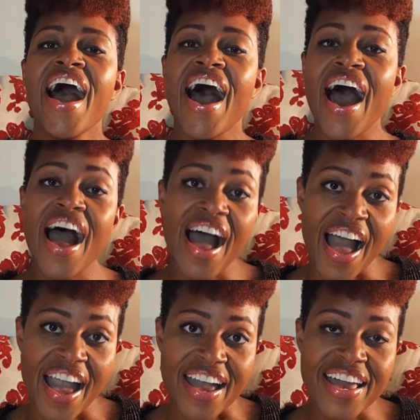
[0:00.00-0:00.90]

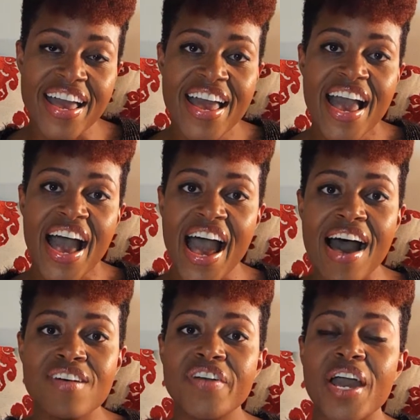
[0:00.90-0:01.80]
I
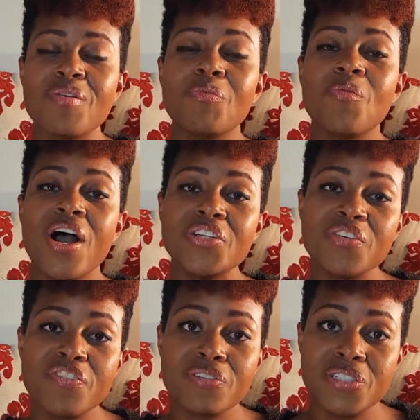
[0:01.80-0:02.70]
have a
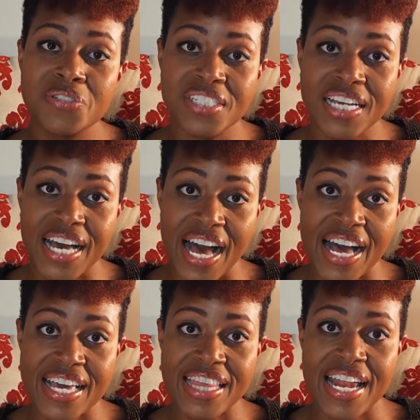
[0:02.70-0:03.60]
wonderful juicing
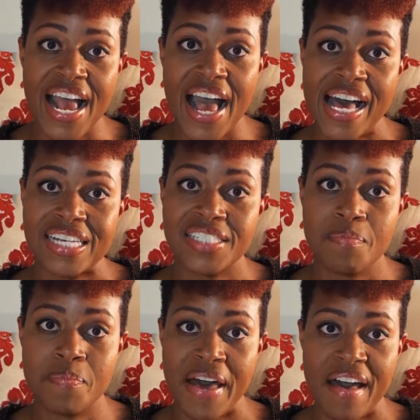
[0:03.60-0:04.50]
guide that has
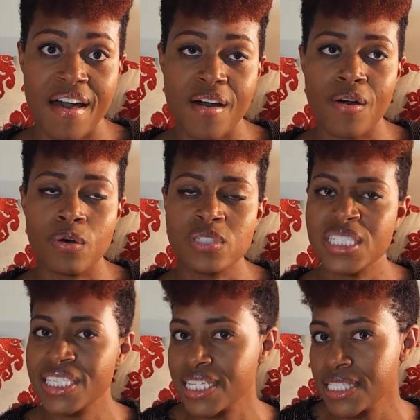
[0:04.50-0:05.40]
about
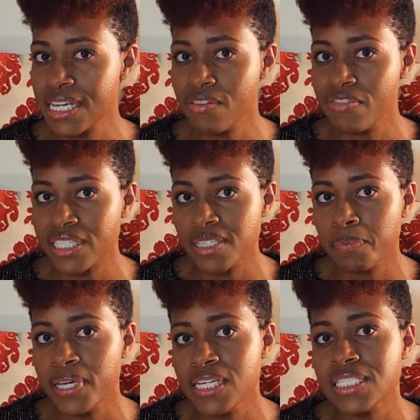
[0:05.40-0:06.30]
16
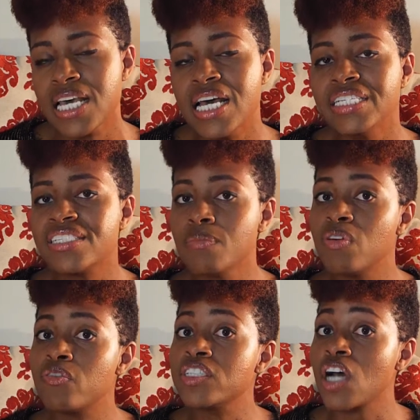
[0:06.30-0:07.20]
recipes, some
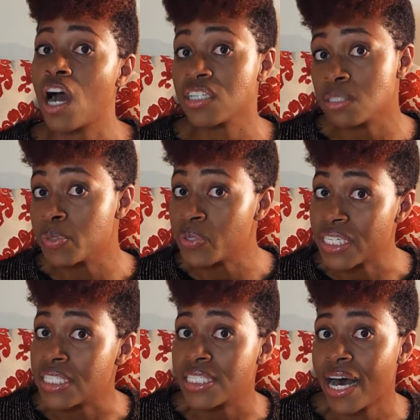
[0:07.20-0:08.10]
of which are
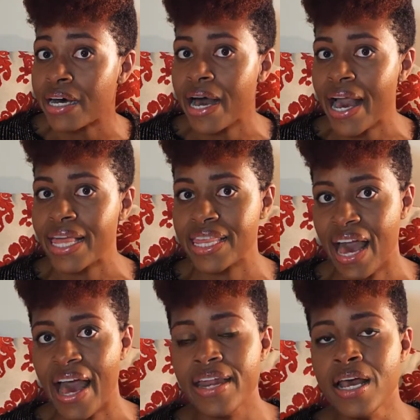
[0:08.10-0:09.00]
smoothies. I'll add
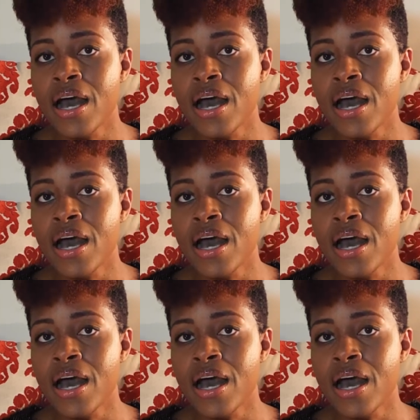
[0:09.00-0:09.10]
that.